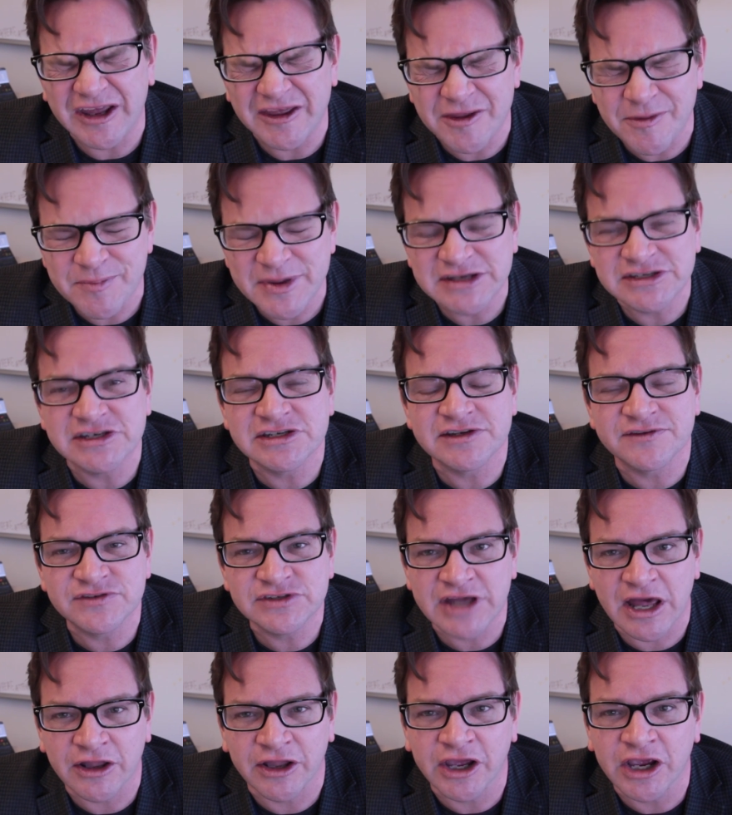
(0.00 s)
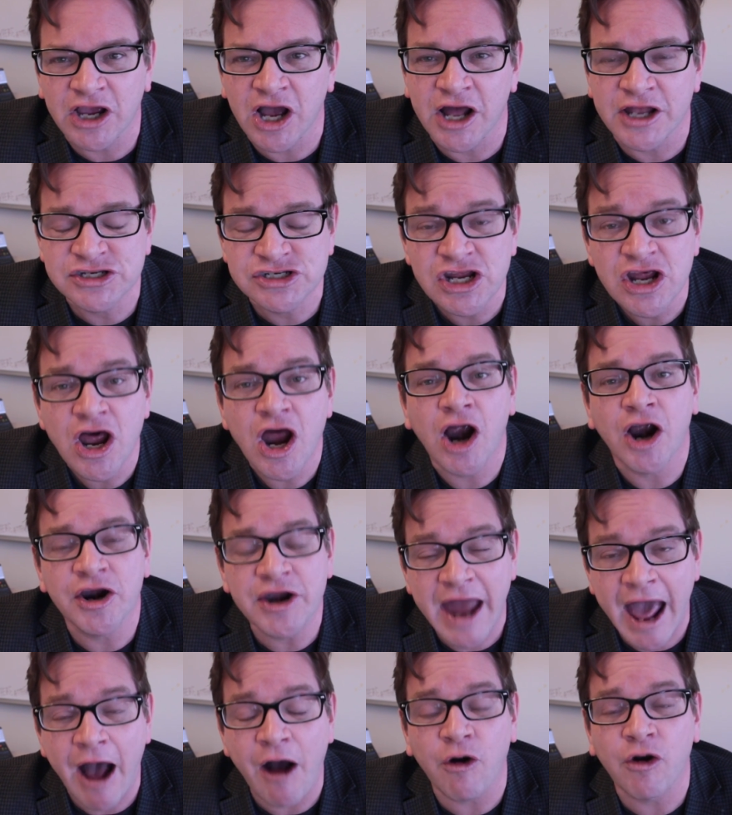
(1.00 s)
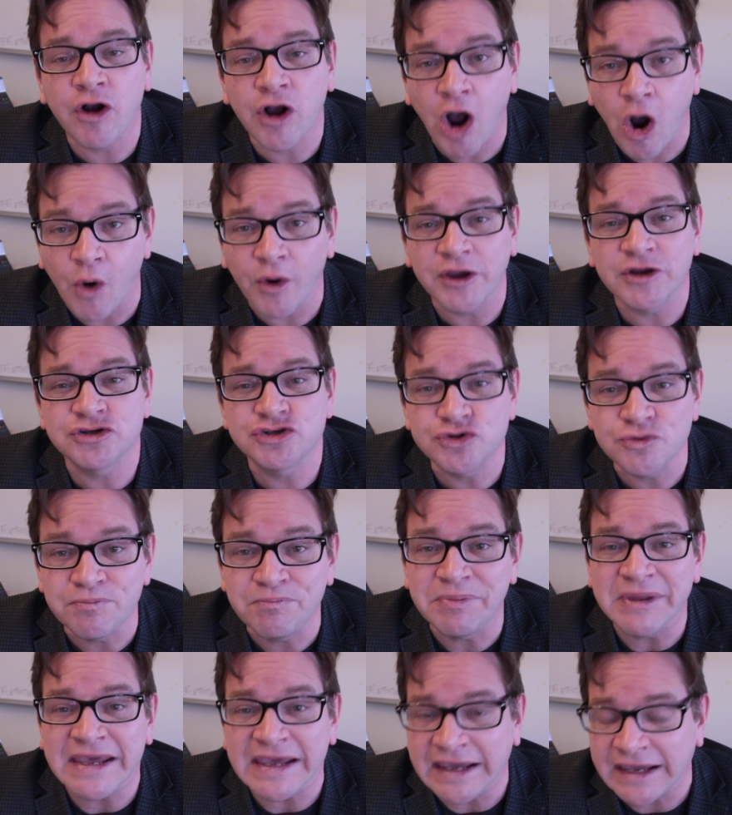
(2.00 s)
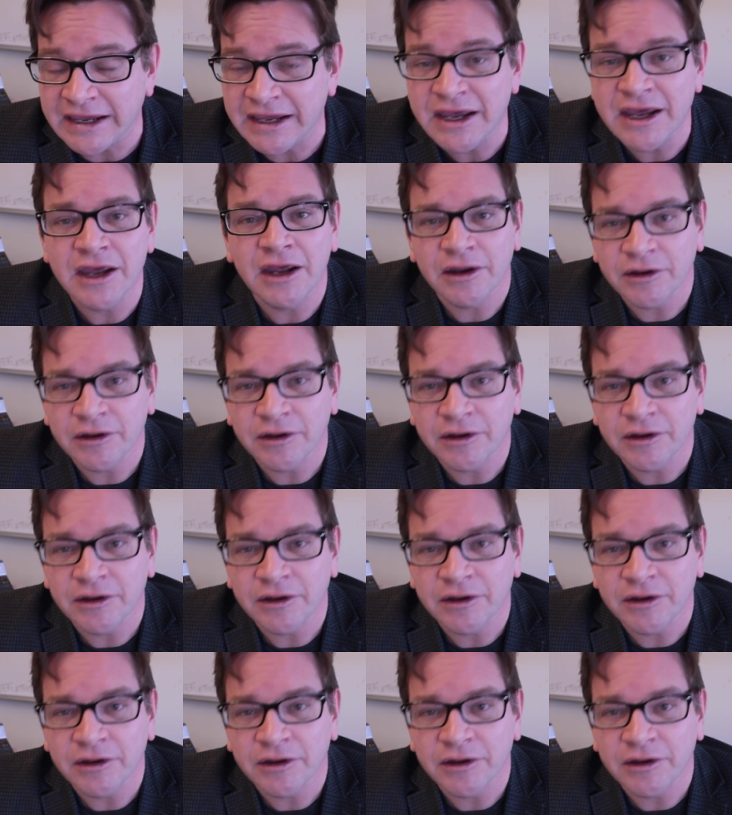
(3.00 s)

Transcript: in the business of selling guns are now going to be